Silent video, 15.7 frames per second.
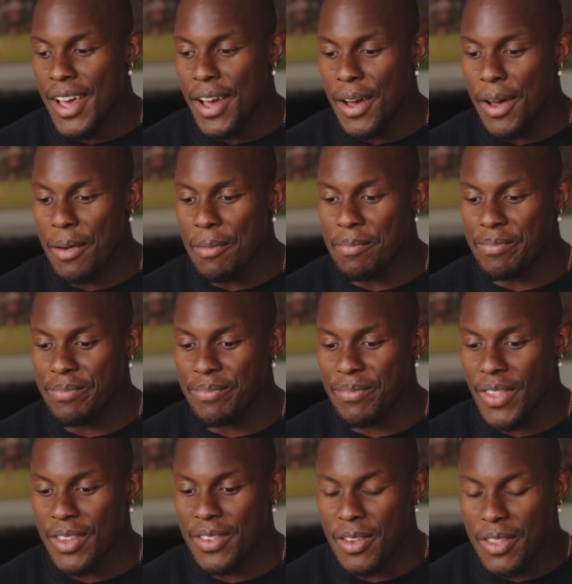
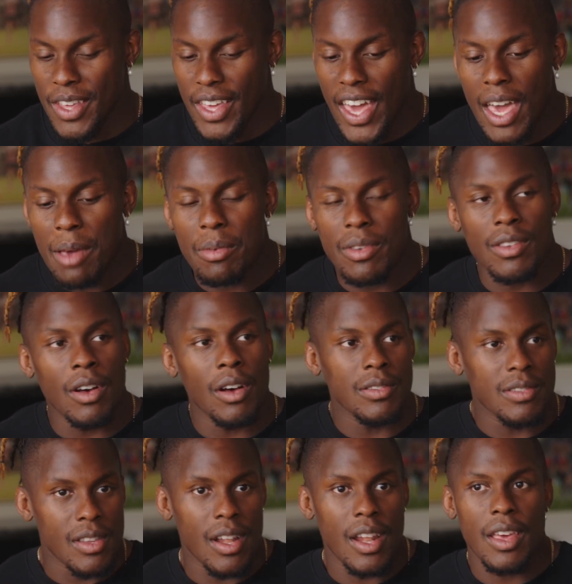So the game is
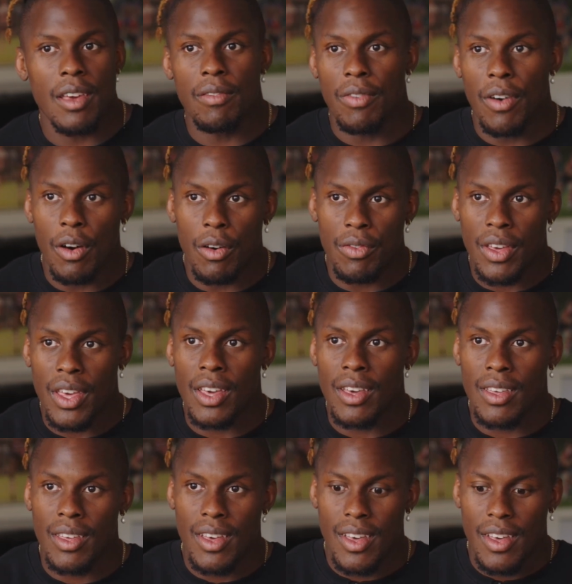constantly
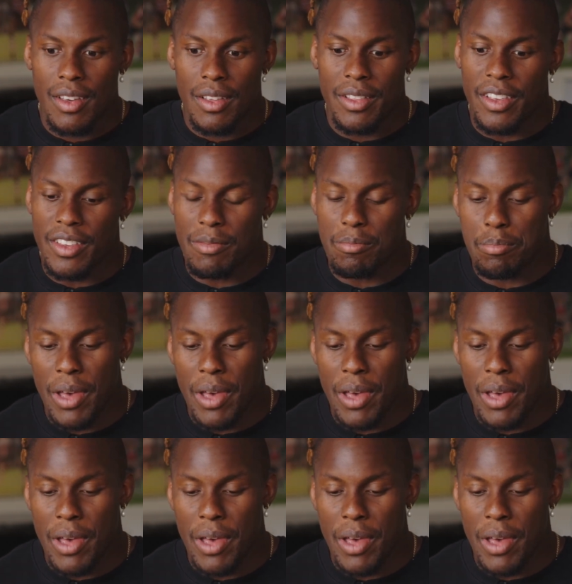evolving. There's